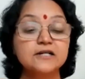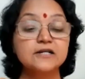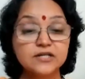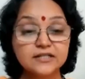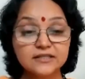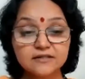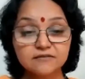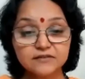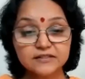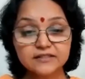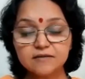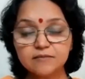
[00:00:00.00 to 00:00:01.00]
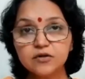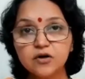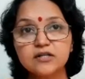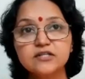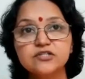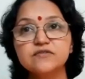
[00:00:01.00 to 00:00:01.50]
Kshatra Vidyam,
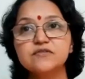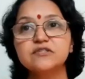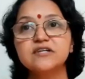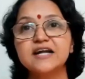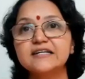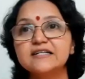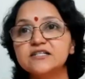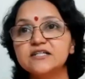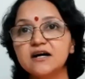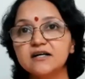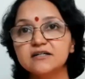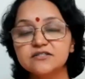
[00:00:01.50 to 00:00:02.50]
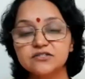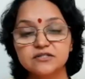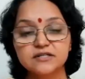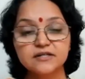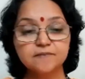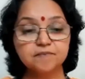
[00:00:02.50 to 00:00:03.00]
knowledge of strategy,
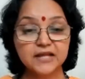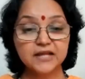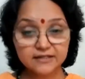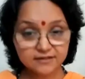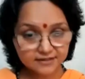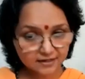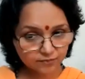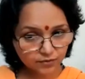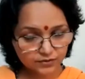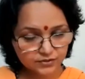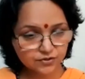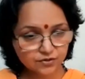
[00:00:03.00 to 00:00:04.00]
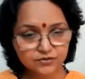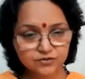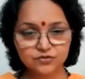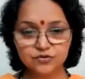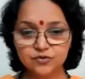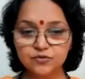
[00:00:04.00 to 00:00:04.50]
archery. And here I want you all
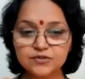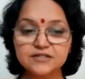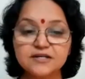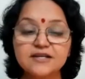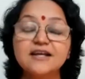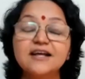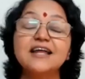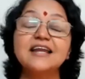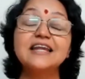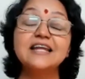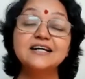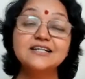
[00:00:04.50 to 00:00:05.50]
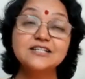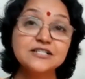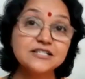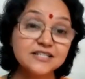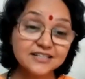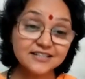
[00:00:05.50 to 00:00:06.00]
to note
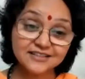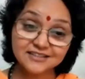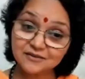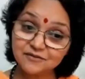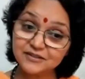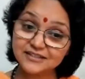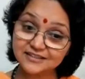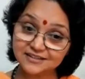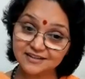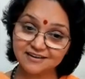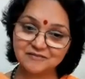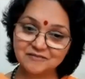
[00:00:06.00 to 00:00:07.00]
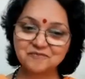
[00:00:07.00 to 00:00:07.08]
Nakshatra Vidya.